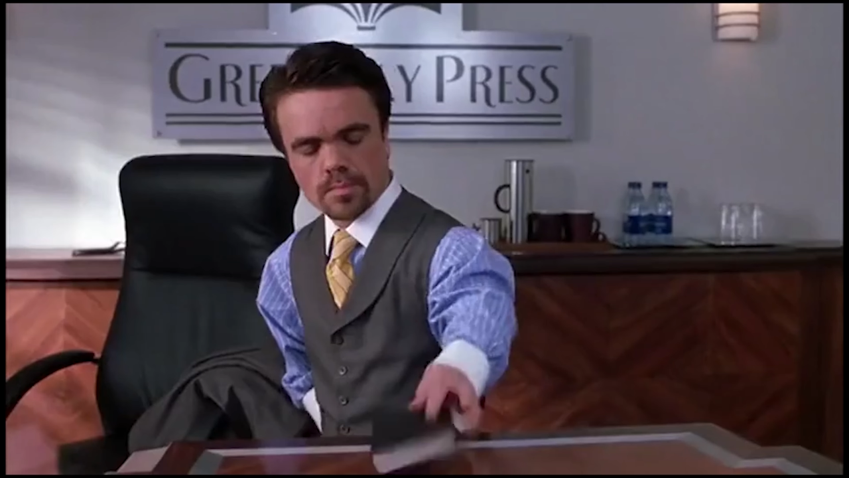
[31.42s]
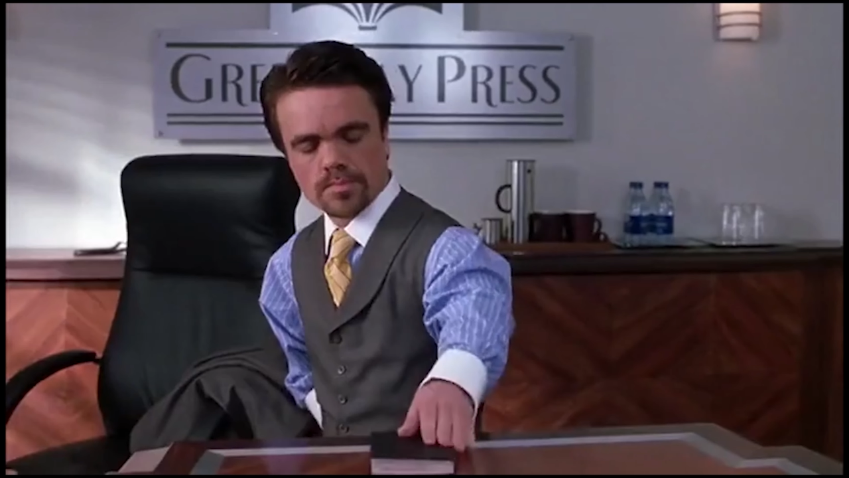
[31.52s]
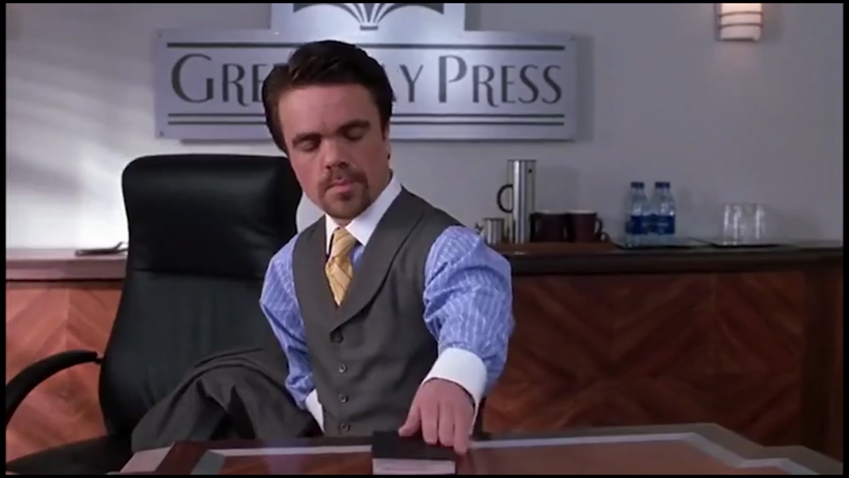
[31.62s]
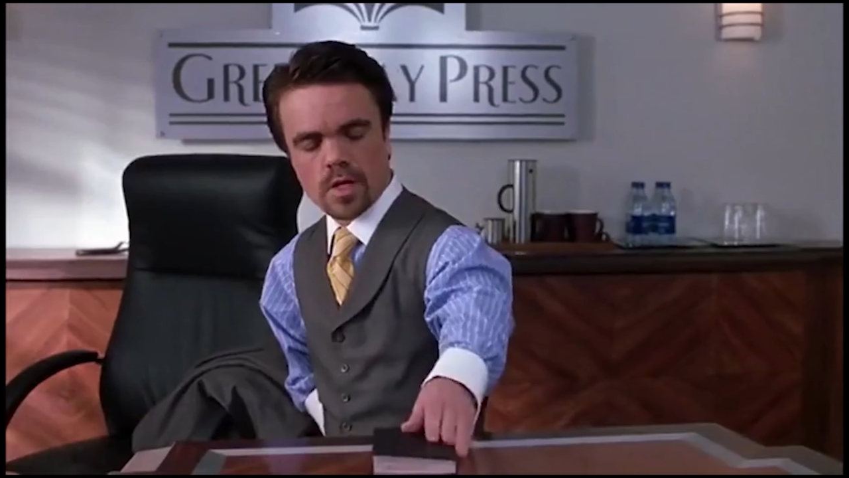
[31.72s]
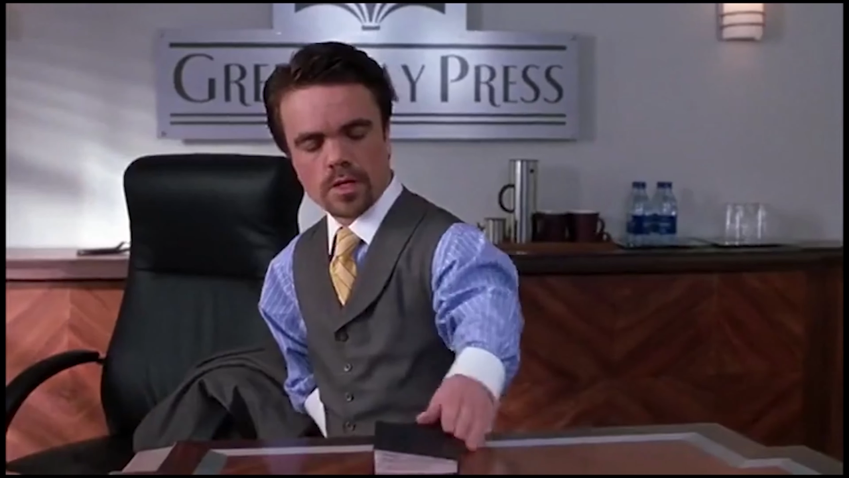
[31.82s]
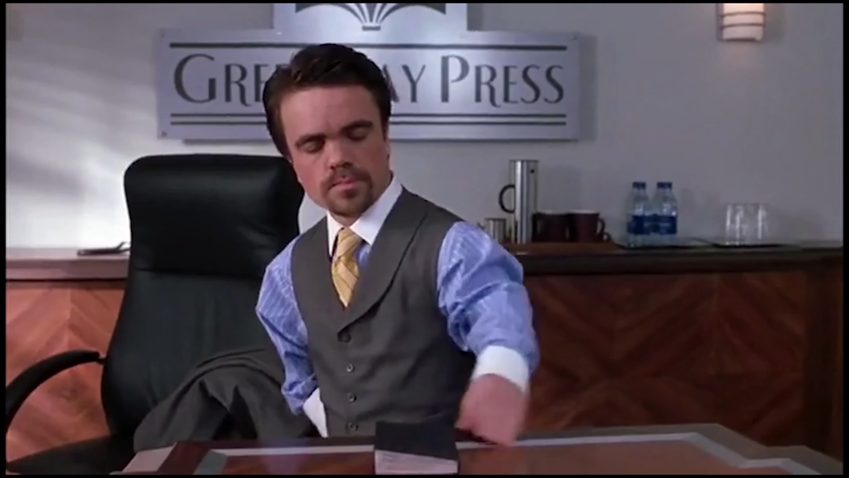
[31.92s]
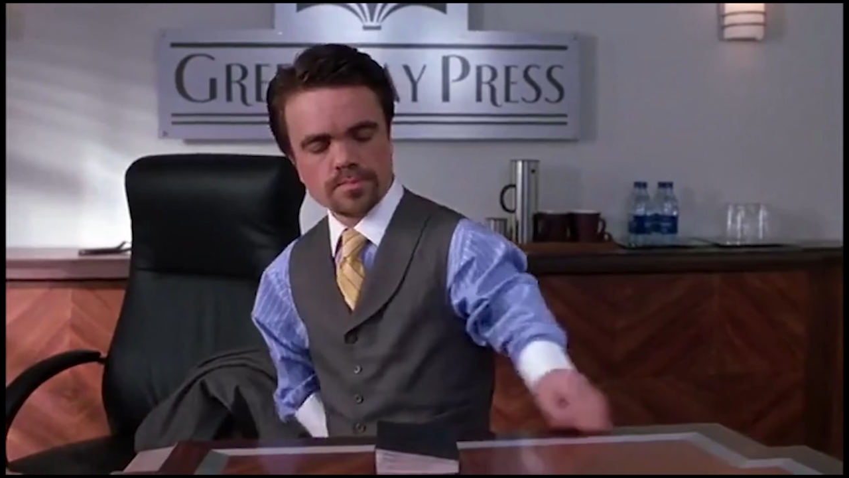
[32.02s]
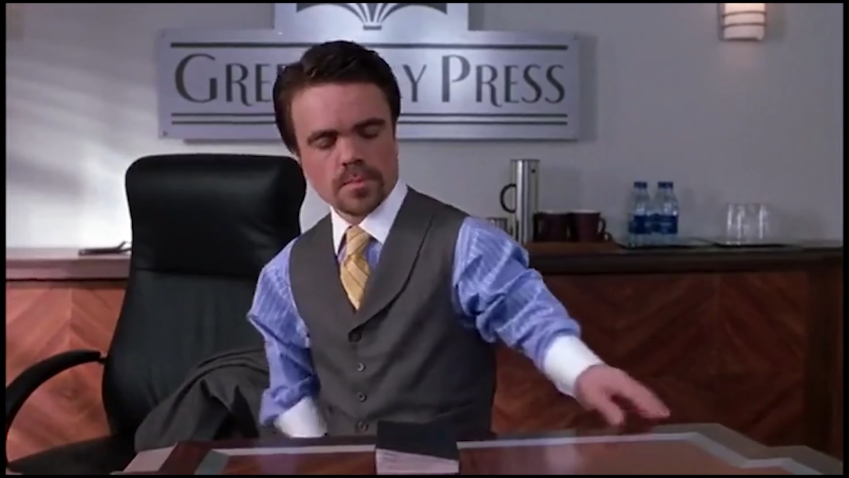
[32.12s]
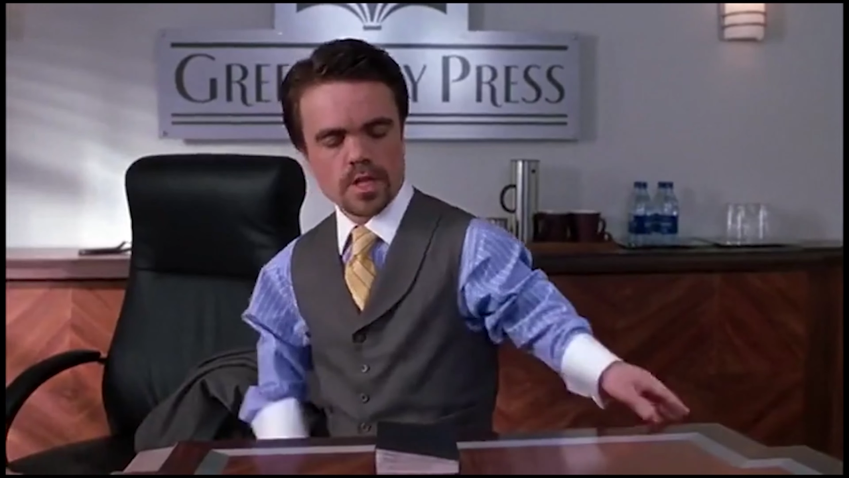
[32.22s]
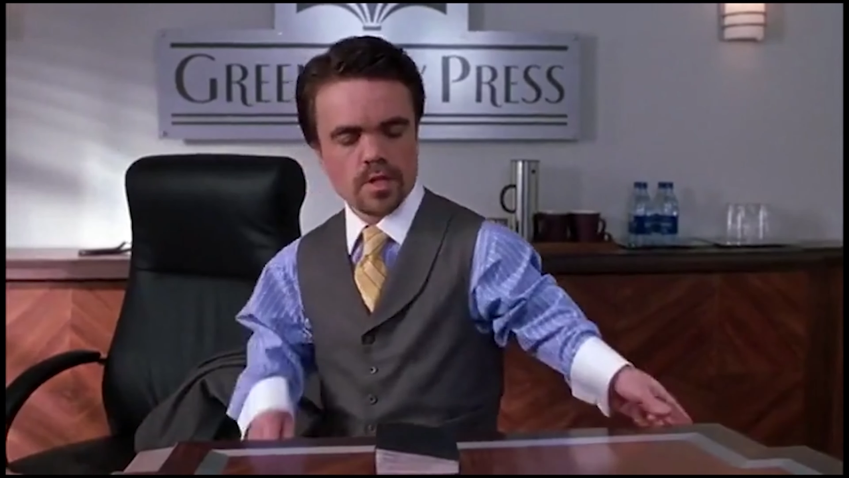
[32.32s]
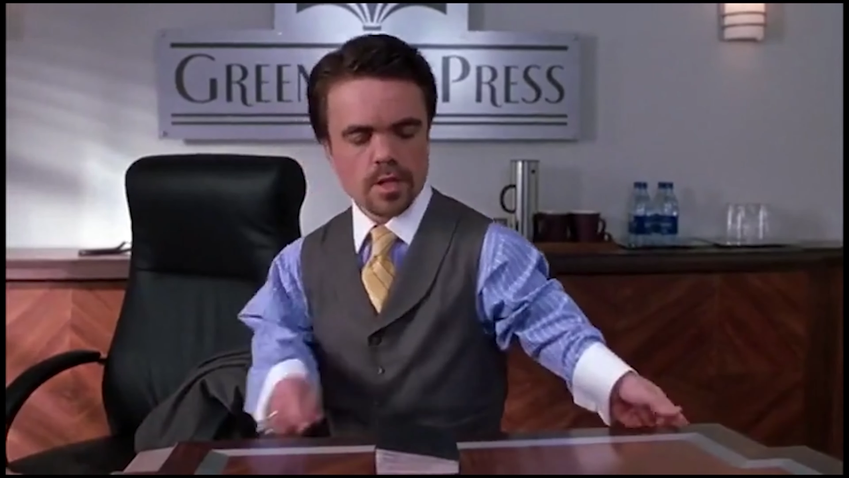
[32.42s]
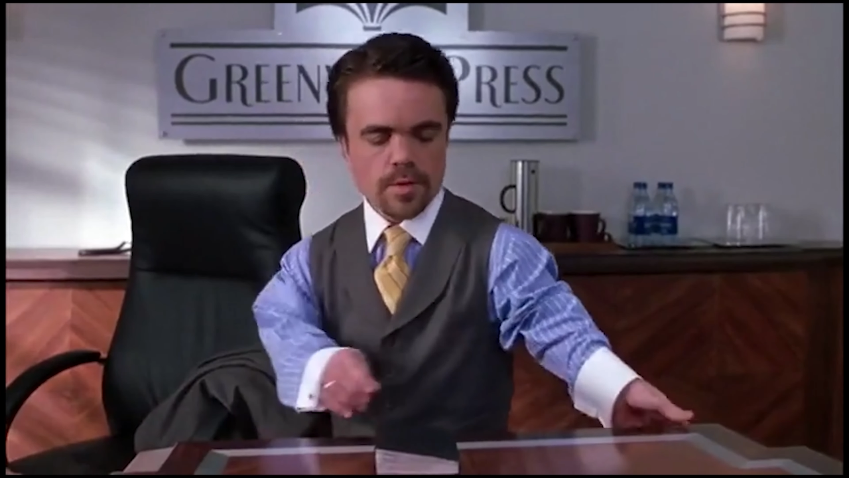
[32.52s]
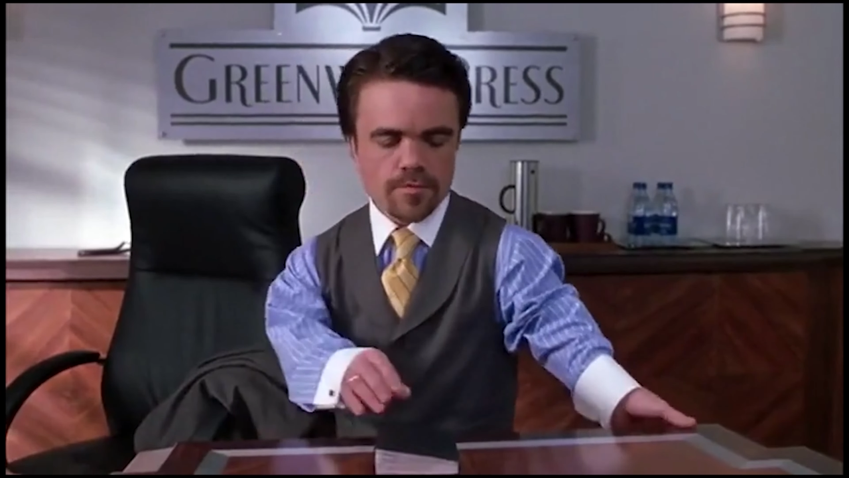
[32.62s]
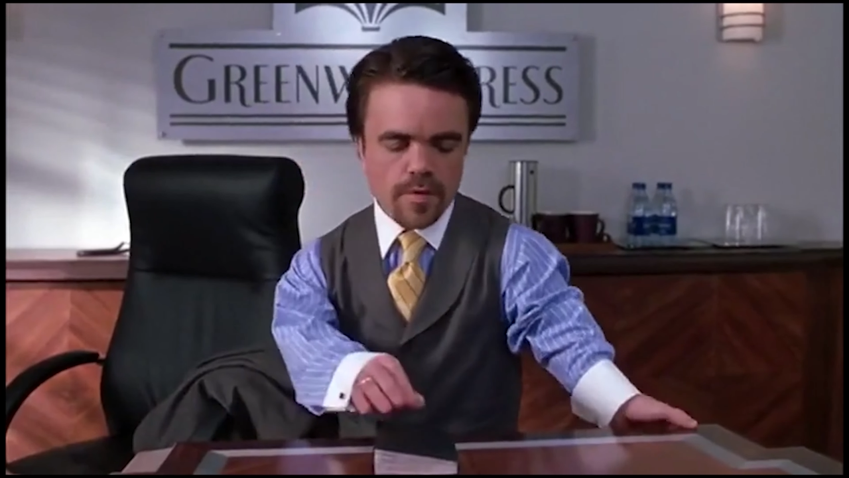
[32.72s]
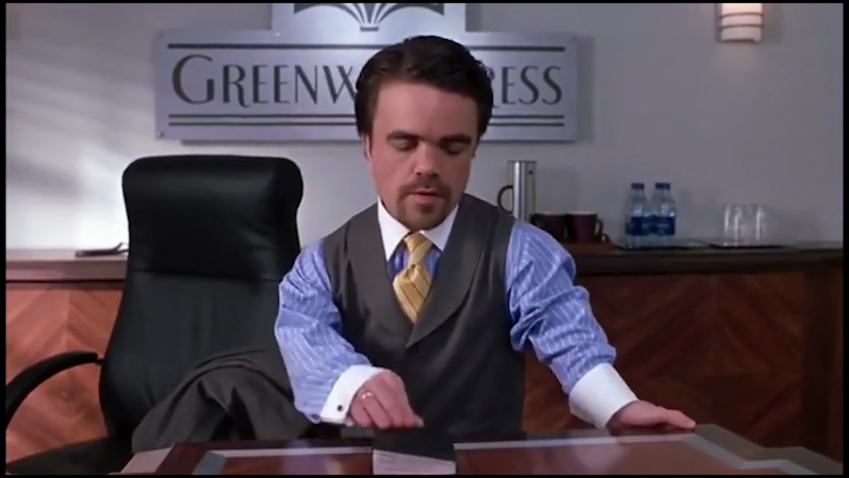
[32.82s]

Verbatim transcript: Right, I've got about